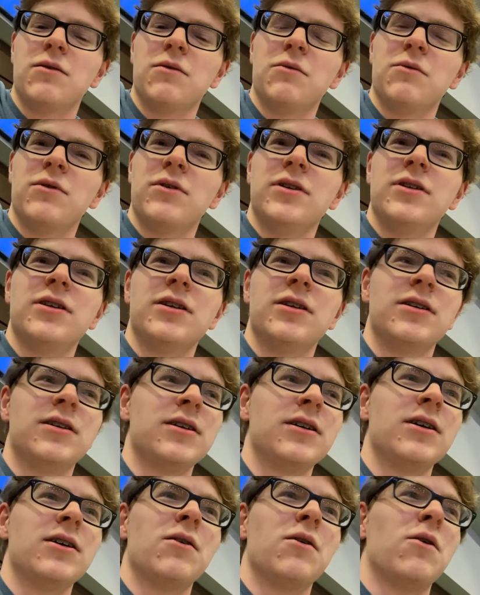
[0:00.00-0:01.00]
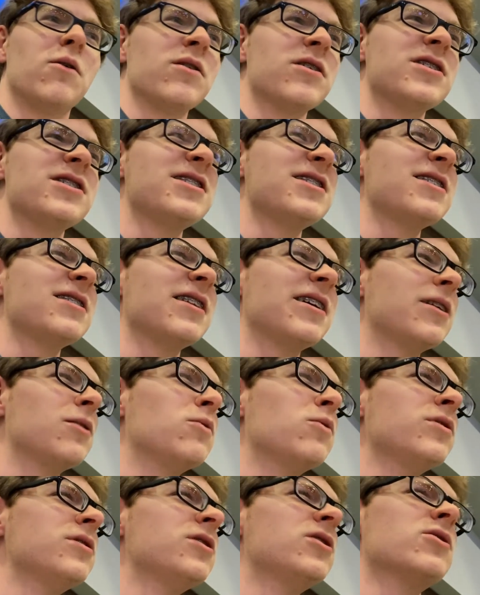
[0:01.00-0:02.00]
Would or is it like
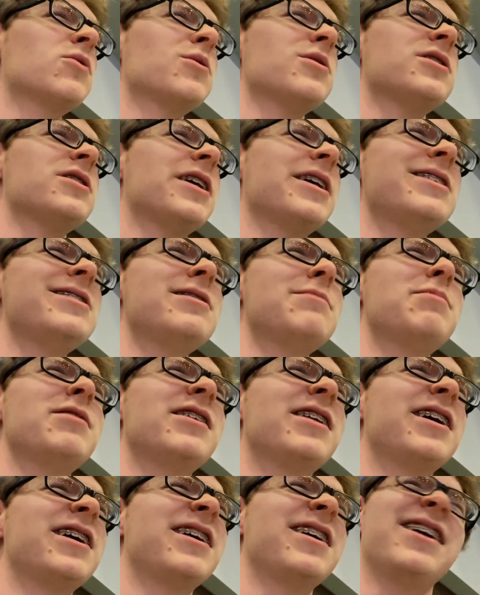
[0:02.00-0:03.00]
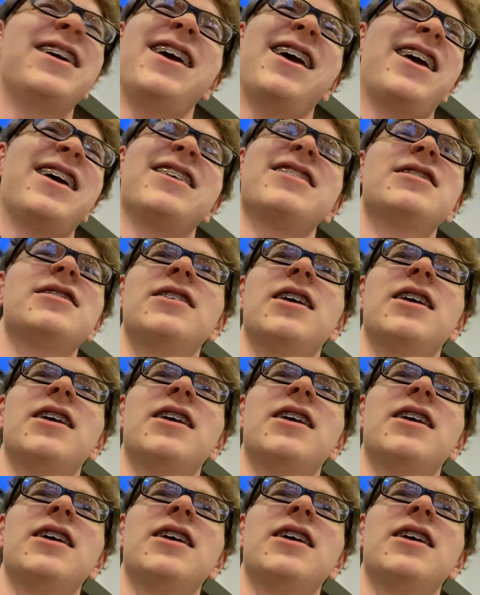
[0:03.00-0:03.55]
would Scorsese be like, eh,